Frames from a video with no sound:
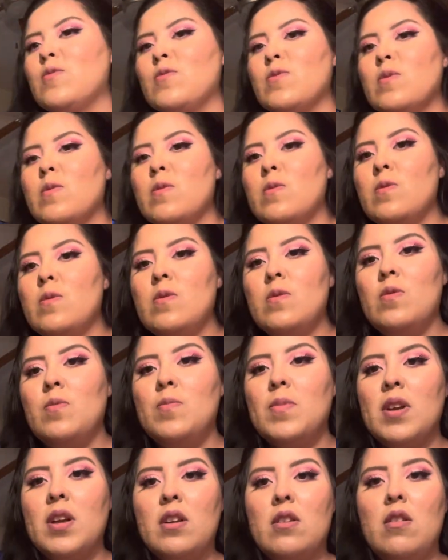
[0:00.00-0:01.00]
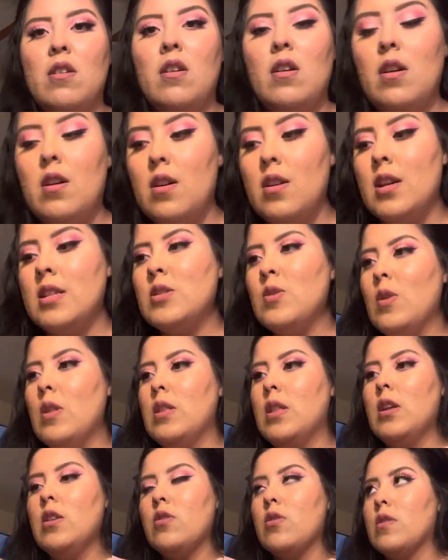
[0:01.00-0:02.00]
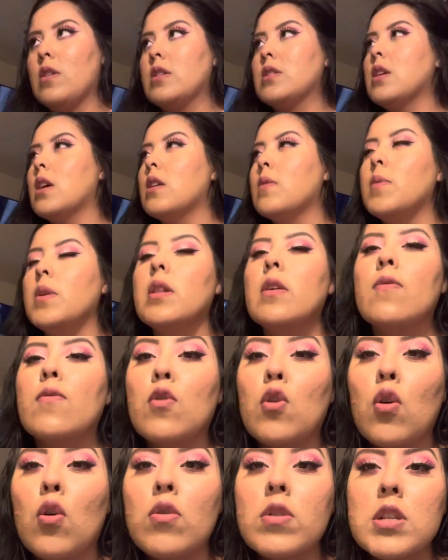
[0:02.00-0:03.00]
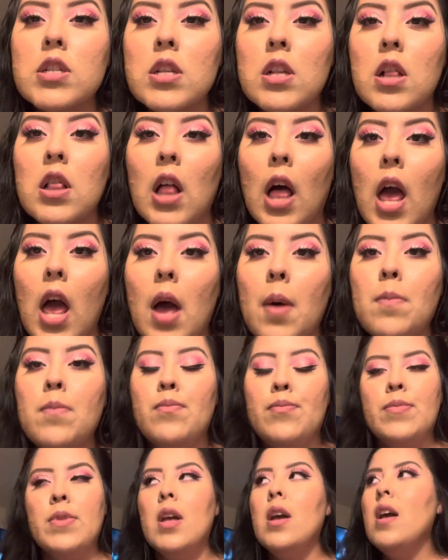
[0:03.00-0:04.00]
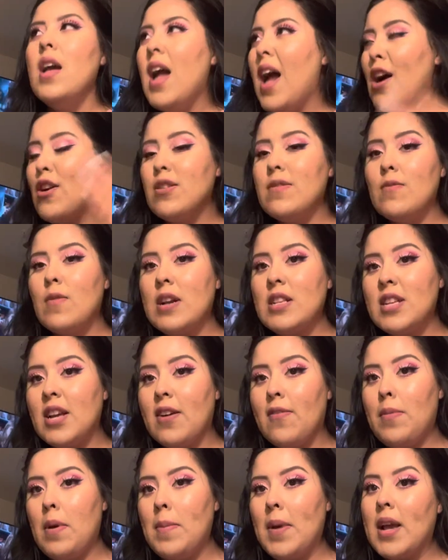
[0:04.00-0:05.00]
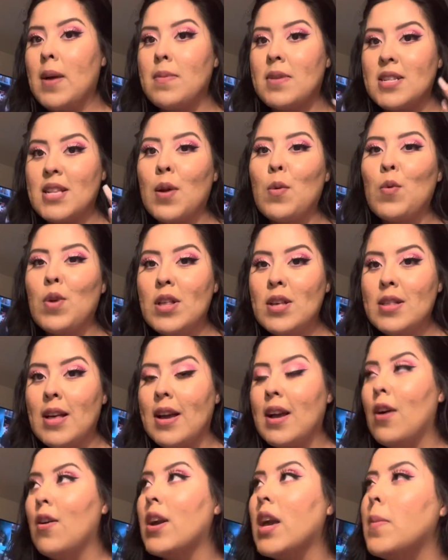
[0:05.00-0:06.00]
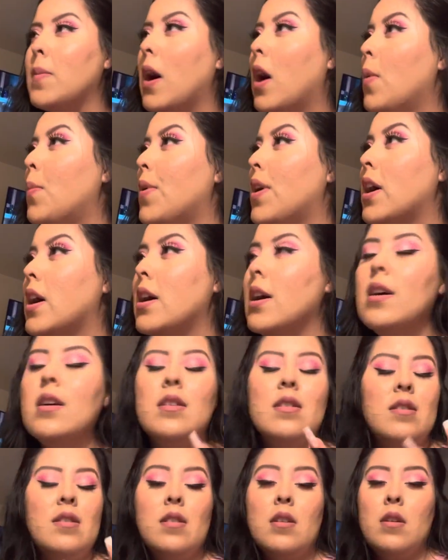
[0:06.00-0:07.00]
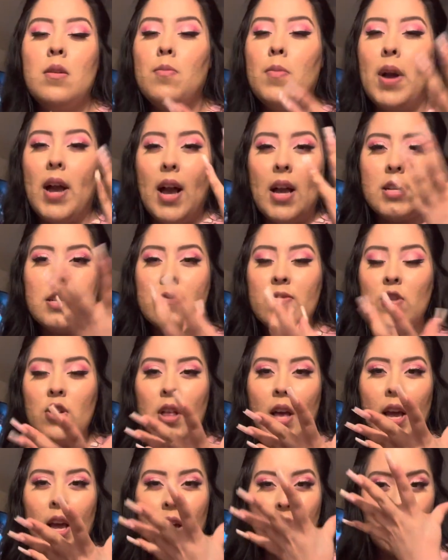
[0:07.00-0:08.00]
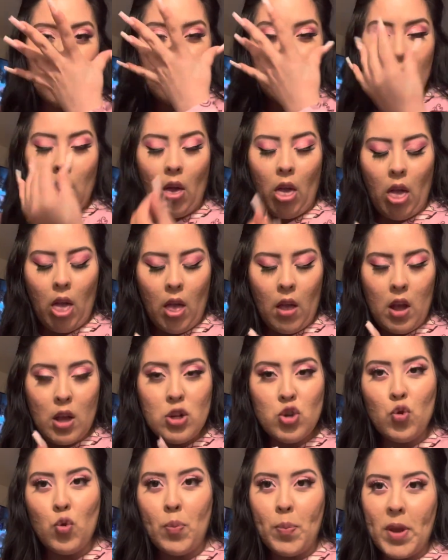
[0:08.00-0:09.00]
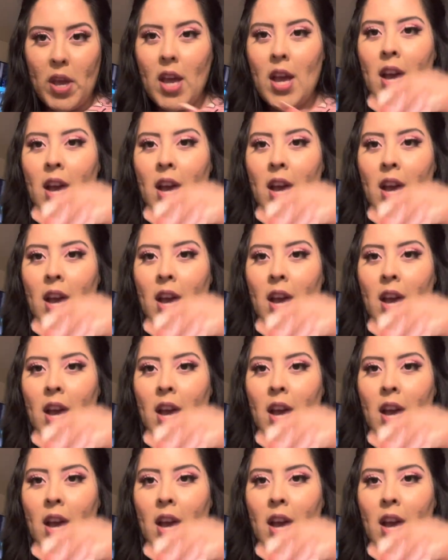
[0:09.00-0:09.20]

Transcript: Oh my god. It's a little. That's not gonna be enough for all this glam. I don't even want to take off my makeup because I really like how it came out, but my eyes feel like droopy.